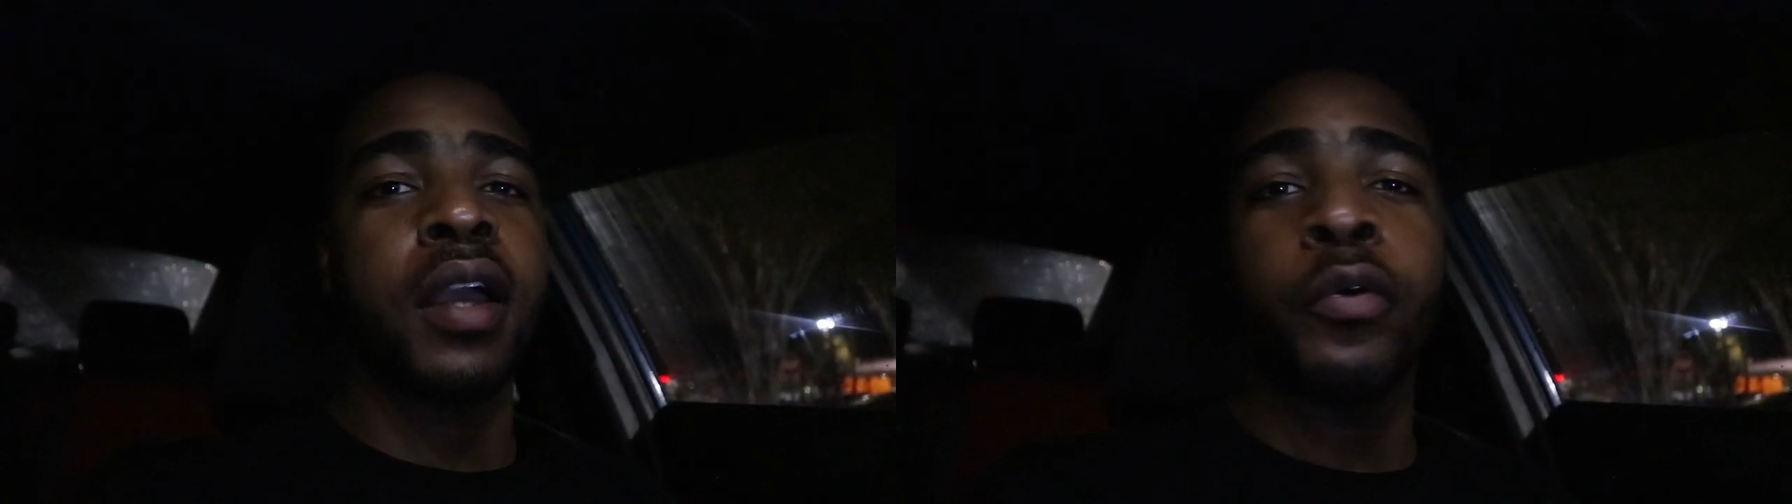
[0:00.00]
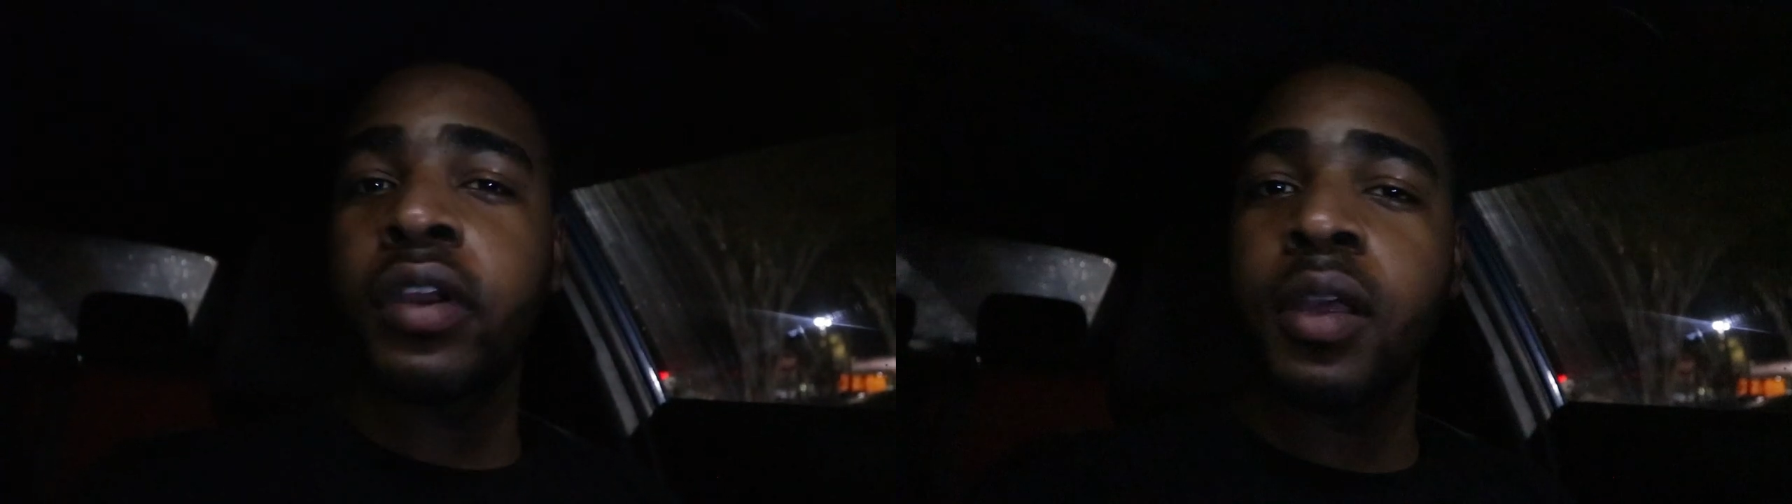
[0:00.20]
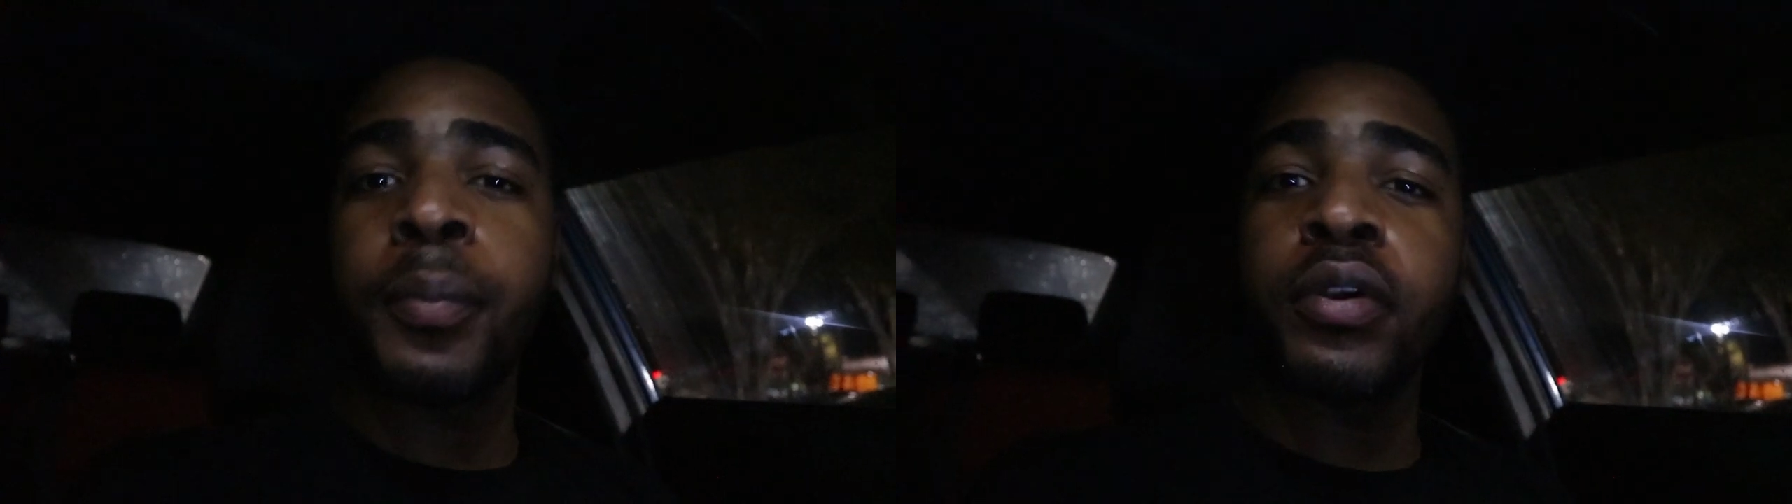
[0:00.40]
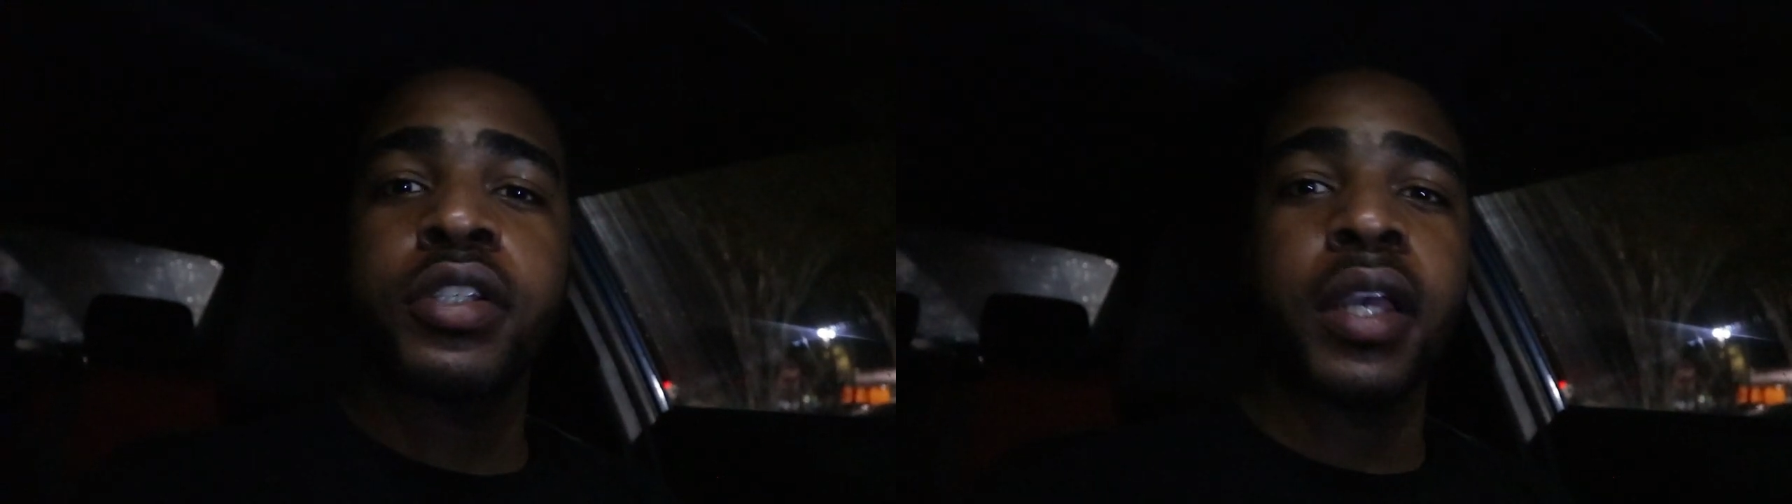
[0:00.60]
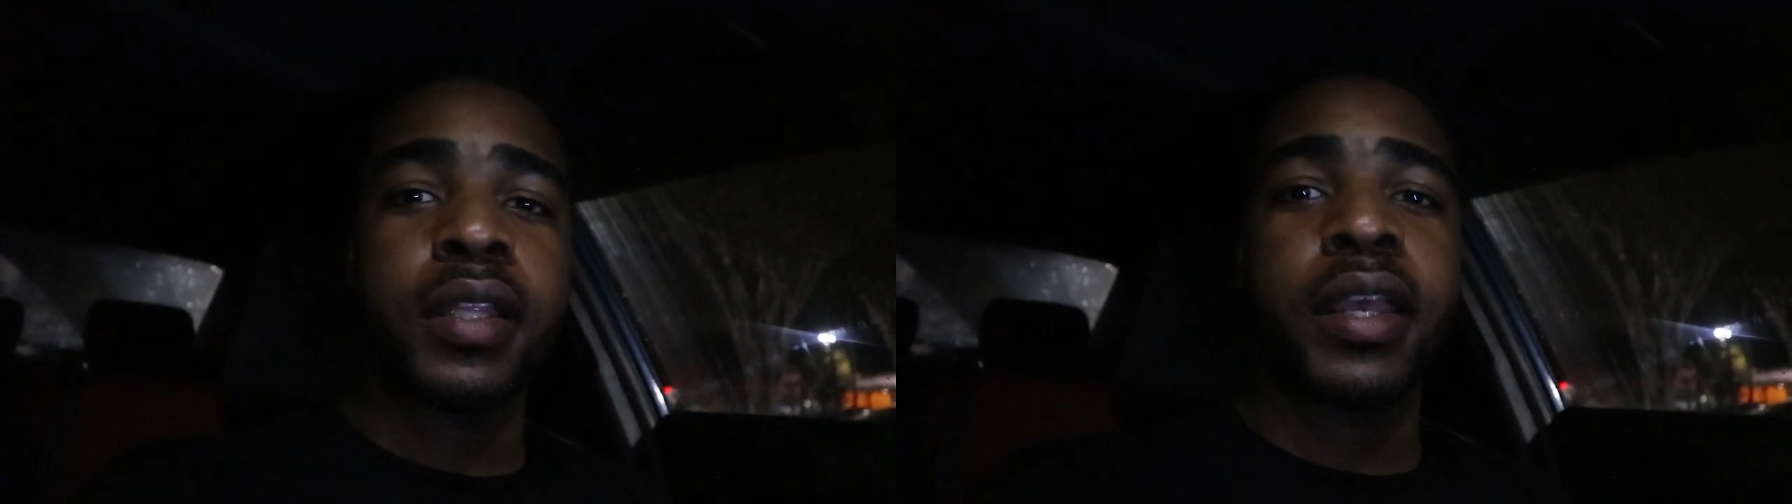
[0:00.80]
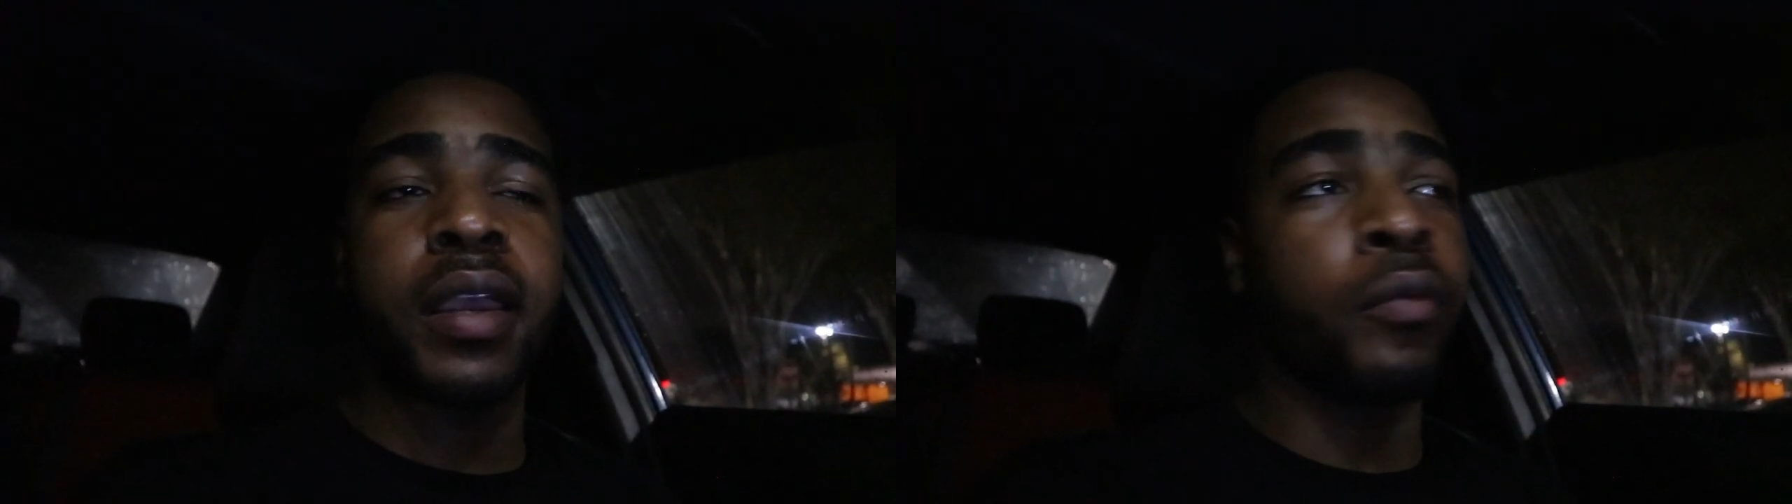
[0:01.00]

I really appreciate that